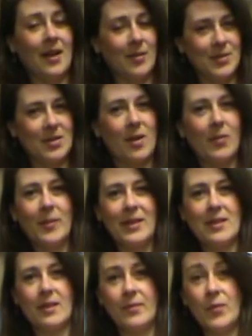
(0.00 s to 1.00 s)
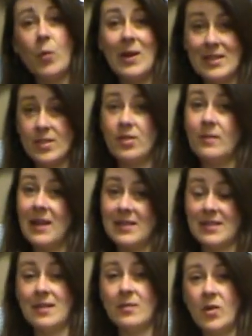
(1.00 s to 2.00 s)
helps complement the Western
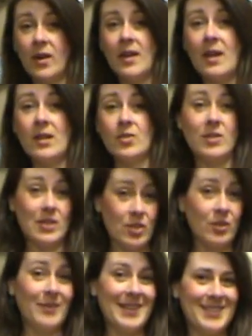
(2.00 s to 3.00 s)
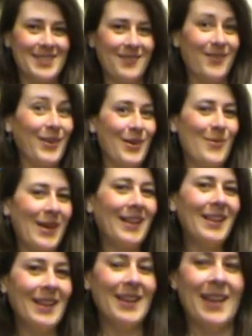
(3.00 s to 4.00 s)
medicine, the more traditional medicine, very
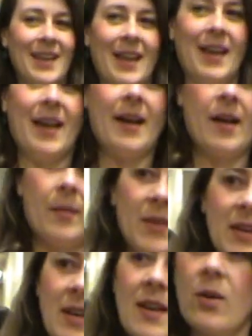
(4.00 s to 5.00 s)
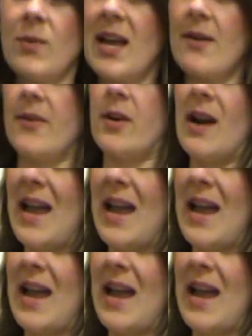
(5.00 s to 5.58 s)
well. In here we have our